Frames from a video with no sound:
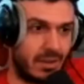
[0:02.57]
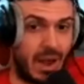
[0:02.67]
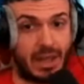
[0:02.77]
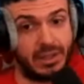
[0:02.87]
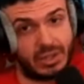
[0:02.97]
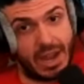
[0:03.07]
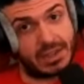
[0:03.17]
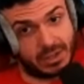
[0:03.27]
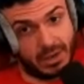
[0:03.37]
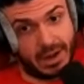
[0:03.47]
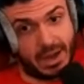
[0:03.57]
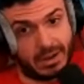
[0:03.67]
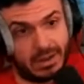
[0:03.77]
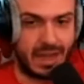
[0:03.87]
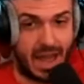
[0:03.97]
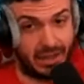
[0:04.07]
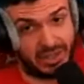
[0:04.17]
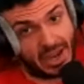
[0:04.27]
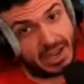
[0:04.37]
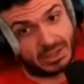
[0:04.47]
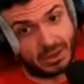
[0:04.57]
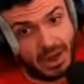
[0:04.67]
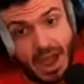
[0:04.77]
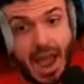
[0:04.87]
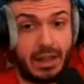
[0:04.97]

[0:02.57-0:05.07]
Well, at least you guys know now. At least you guys know now.